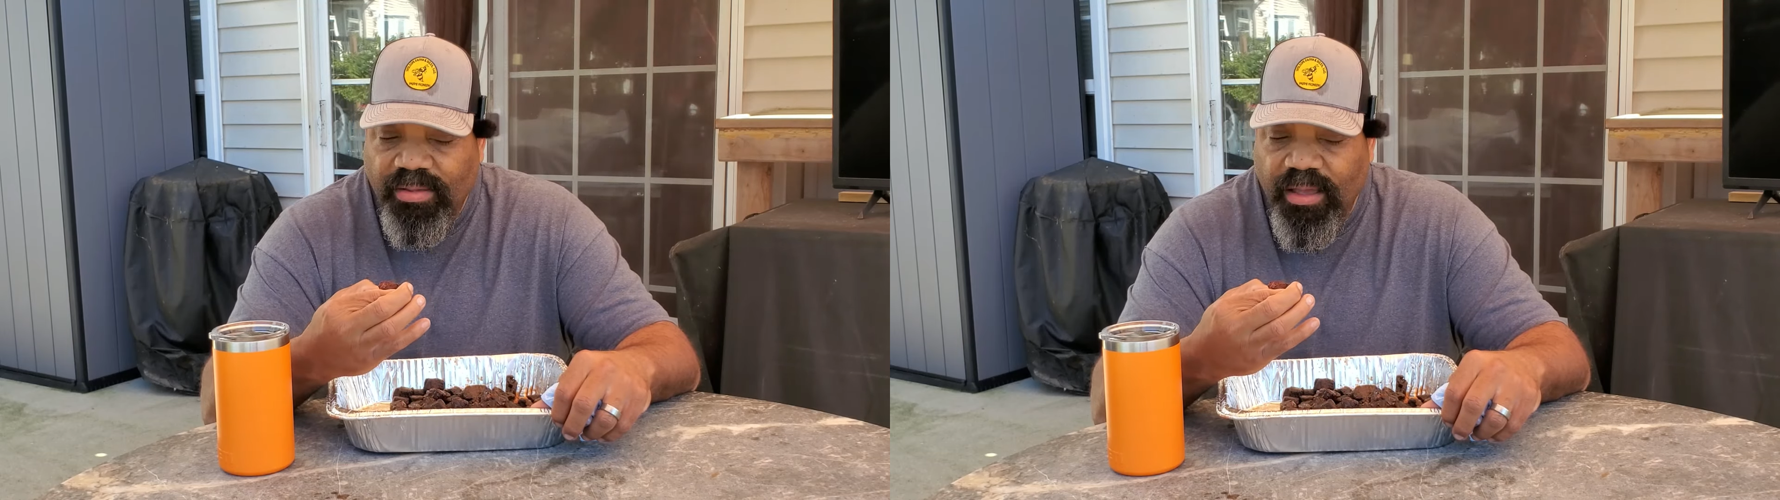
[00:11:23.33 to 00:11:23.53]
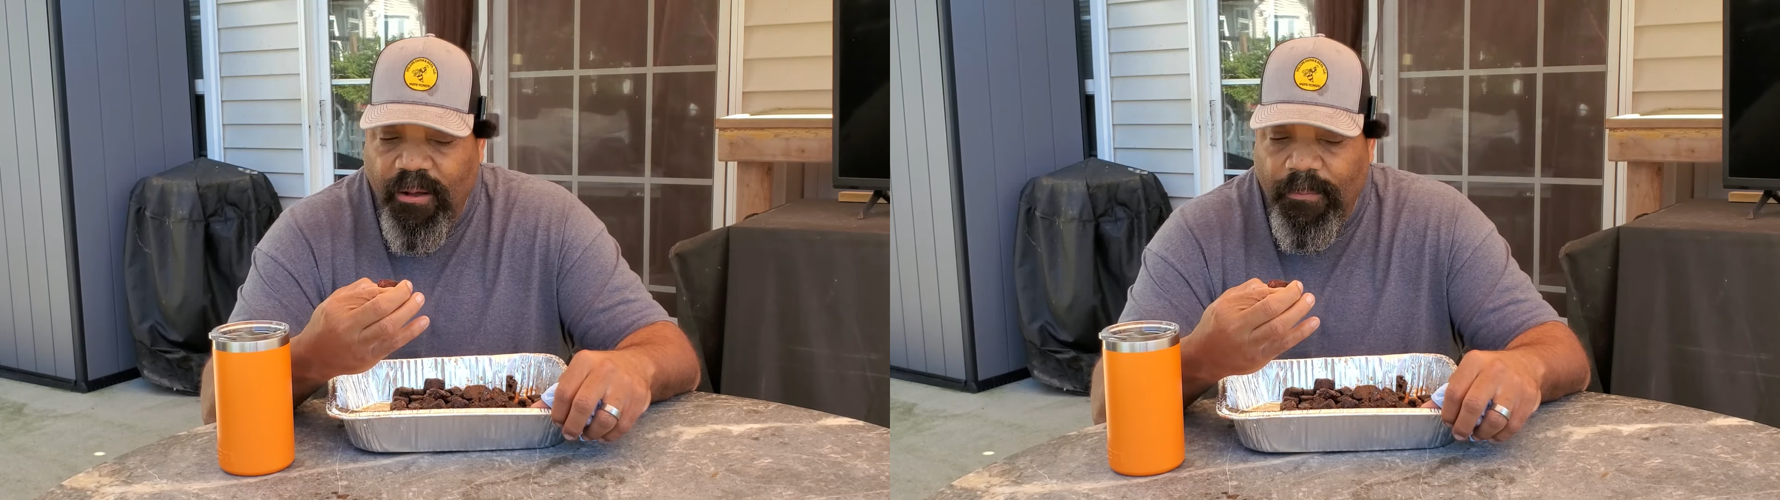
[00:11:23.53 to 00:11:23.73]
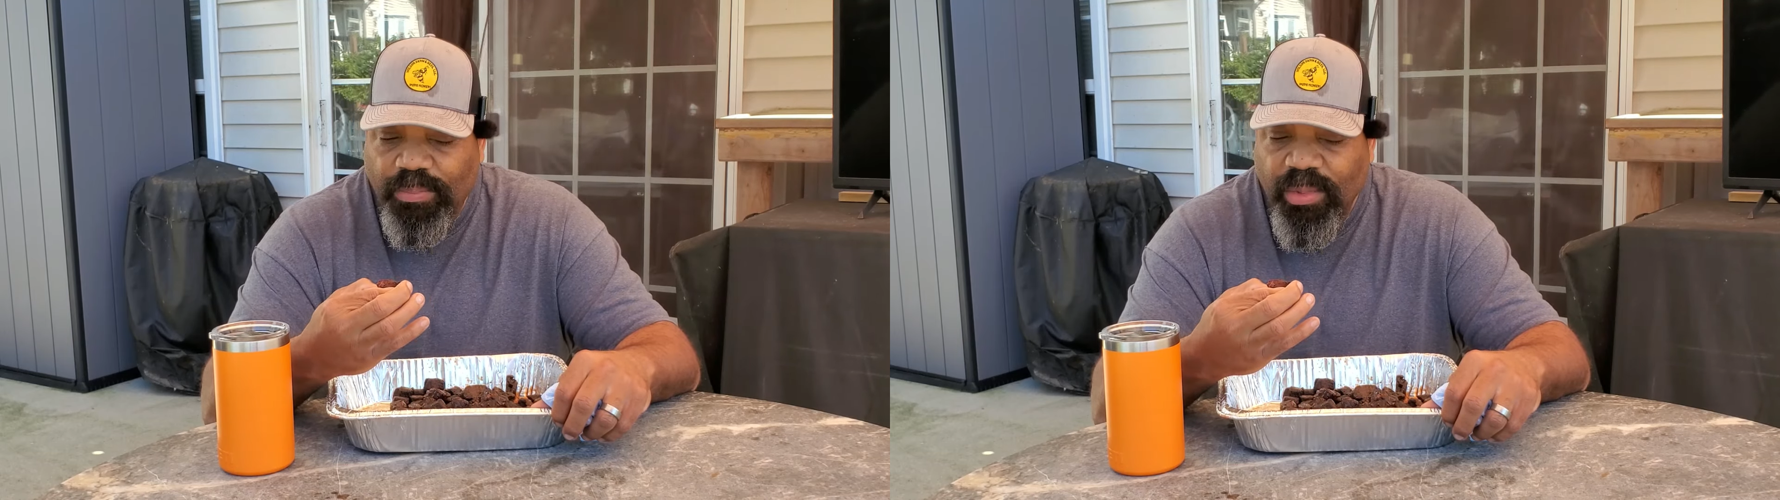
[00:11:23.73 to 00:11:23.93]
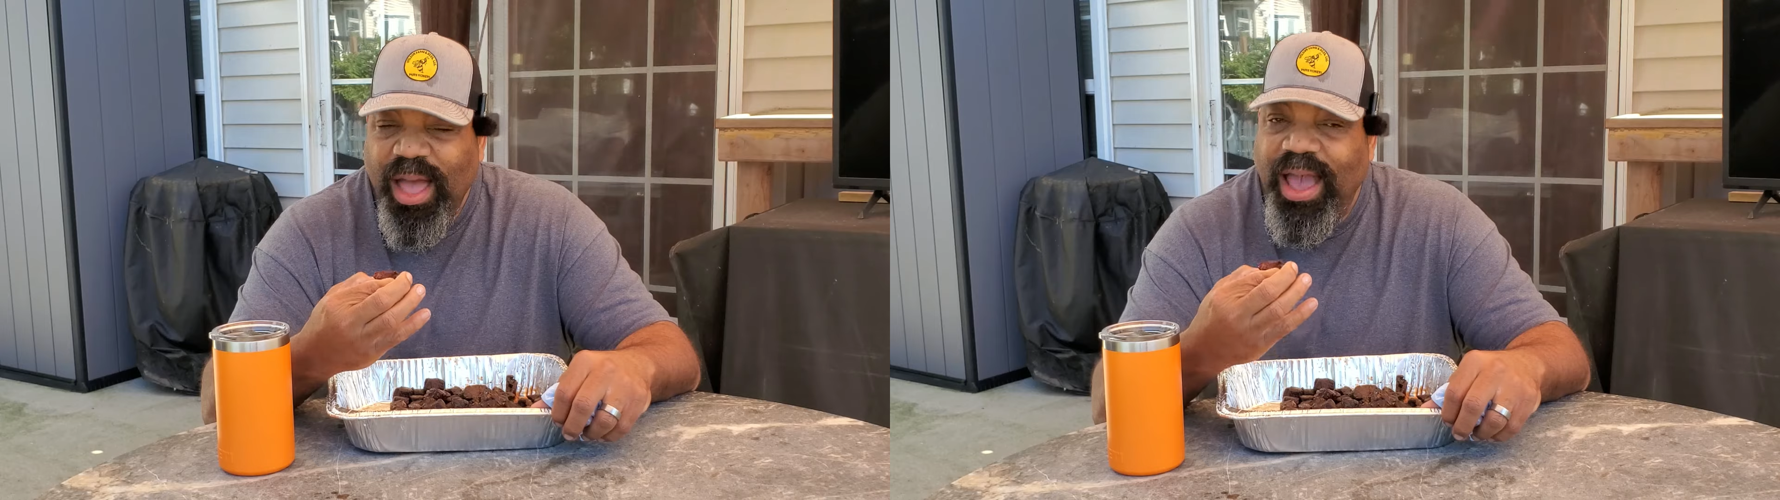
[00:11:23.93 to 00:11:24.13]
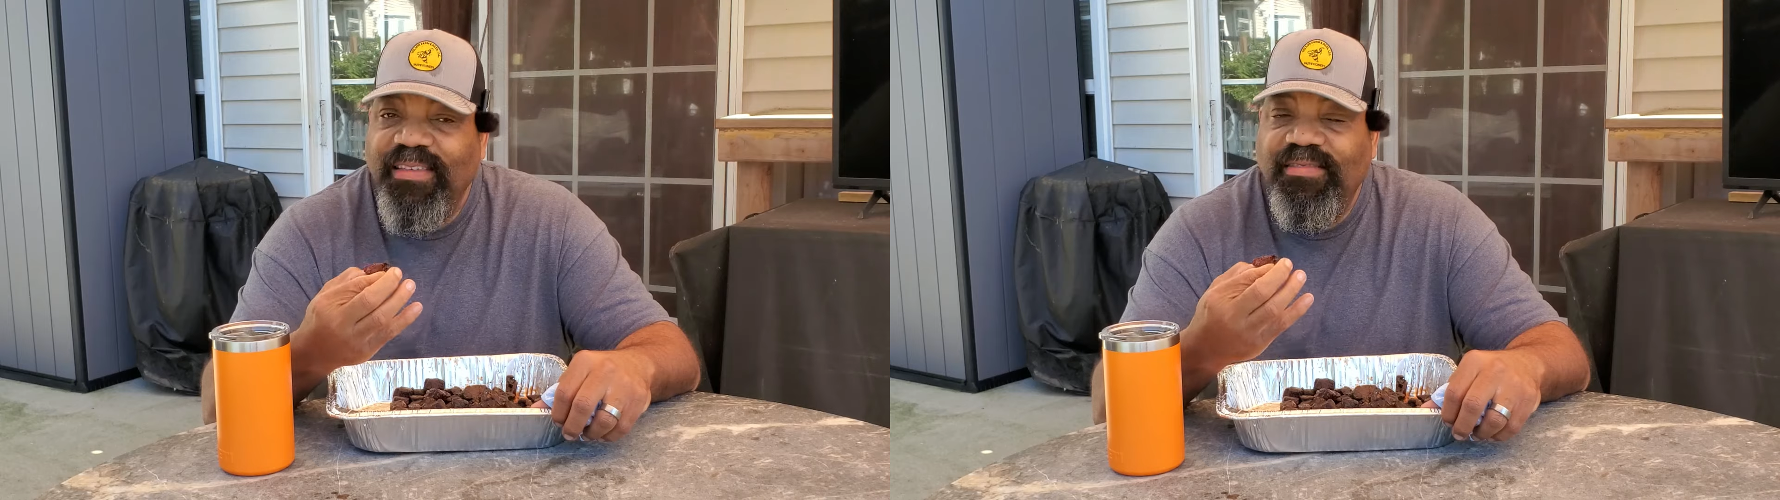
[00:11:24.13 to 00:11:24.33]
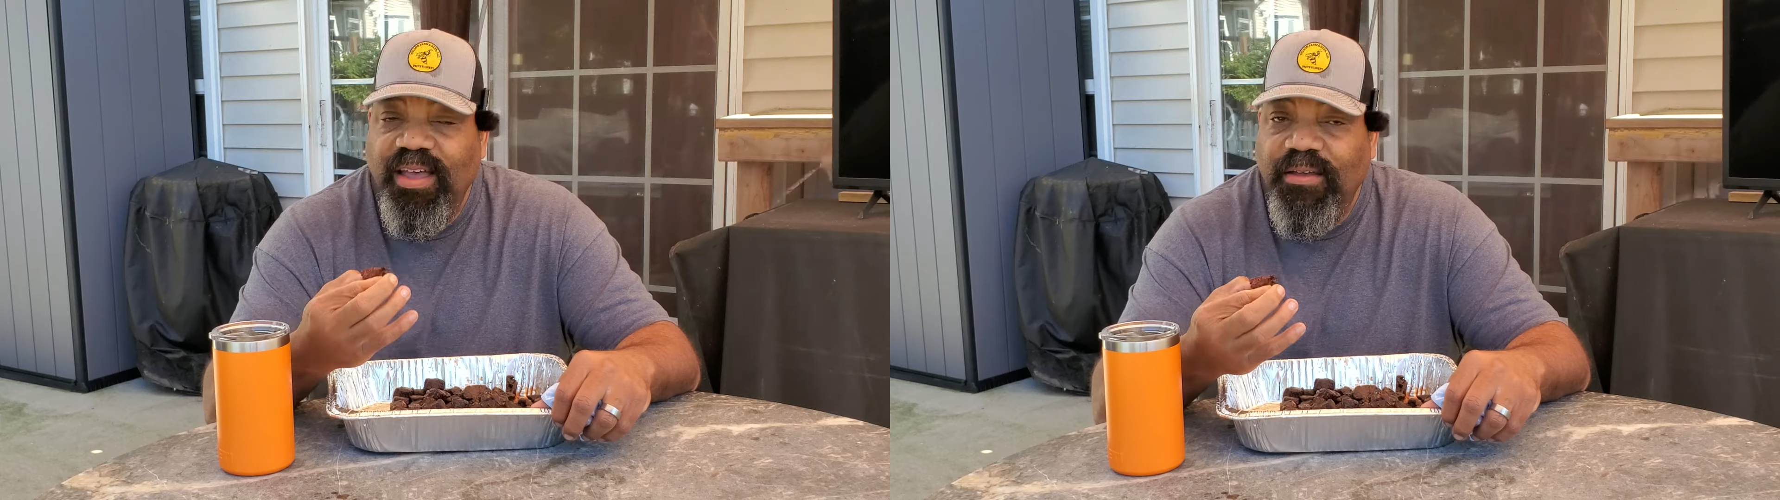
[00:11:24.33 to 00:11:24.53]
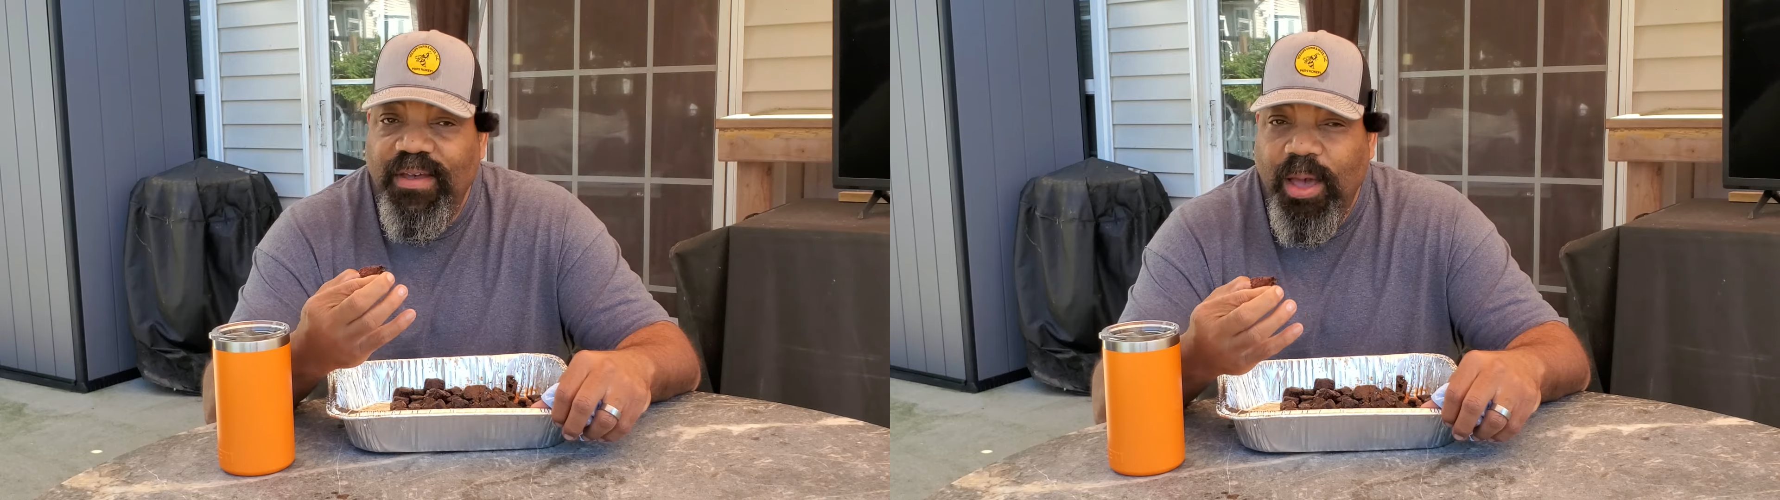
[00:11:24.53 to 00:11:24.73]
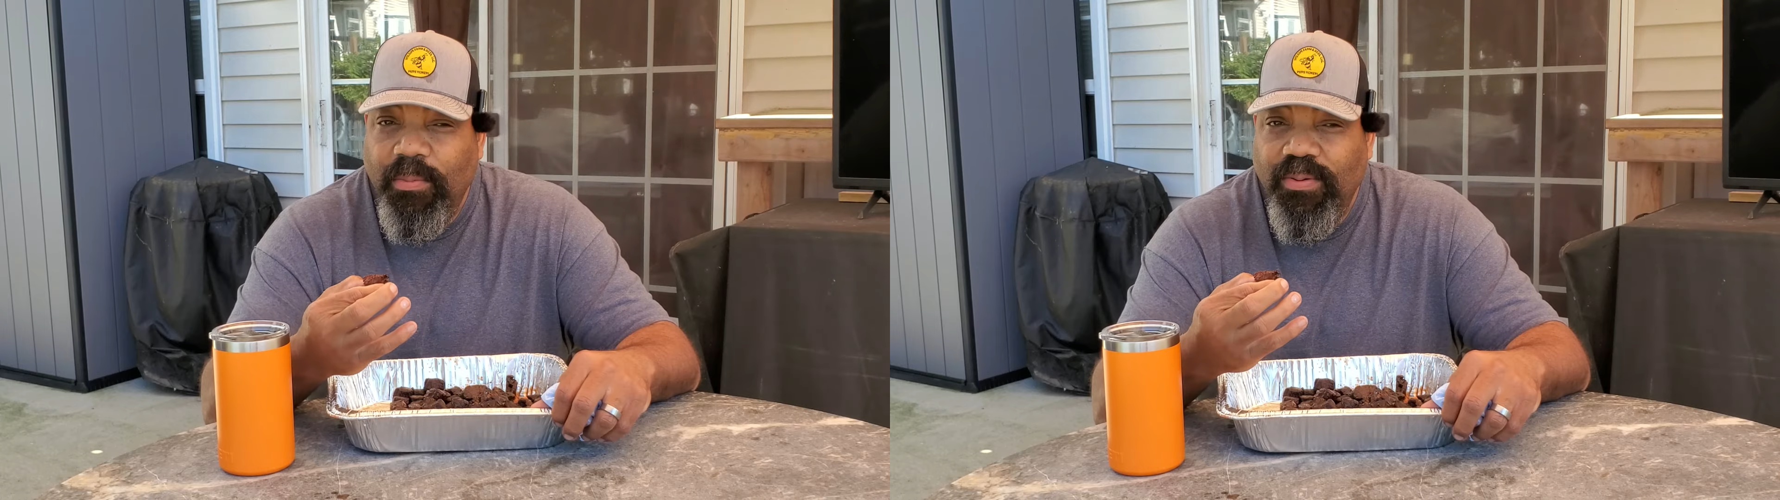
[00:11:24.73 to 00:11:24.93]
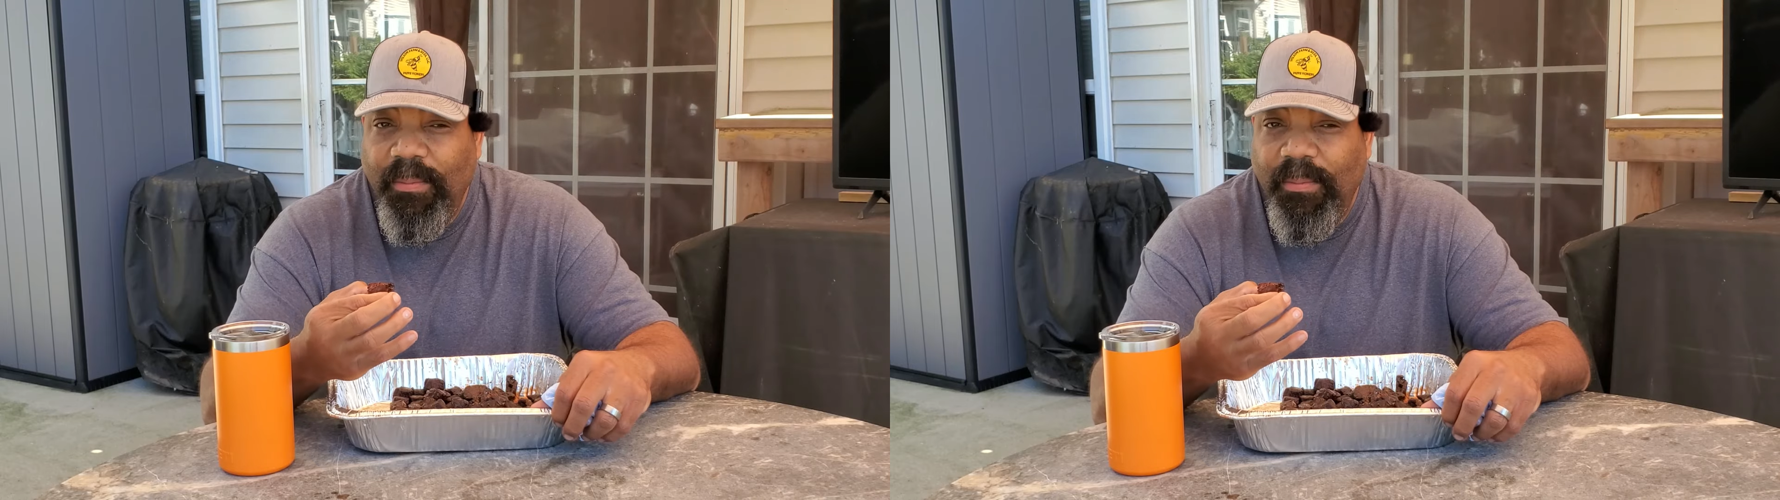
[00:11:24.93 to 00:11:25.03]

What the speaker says: So I guess duck fat would